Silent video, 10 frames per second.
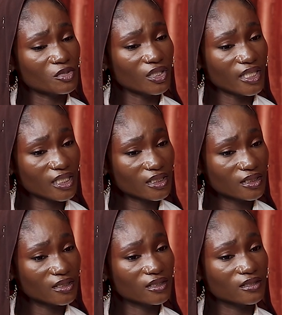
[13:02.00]
you get
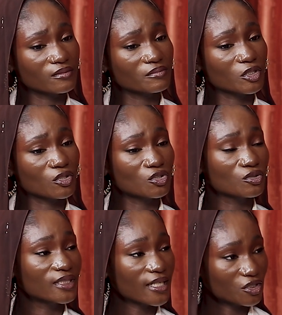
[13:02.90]
because
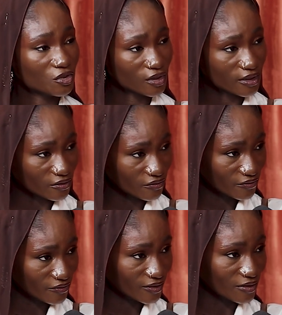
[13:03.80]
you dashed
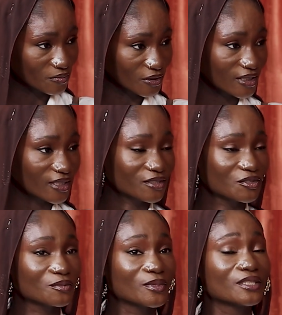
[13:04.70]
yourself, the imposter
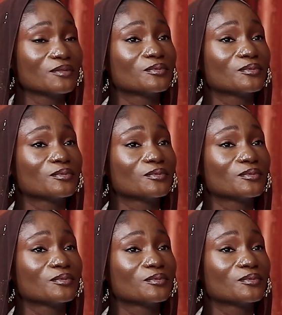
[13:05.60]
syndrome, and the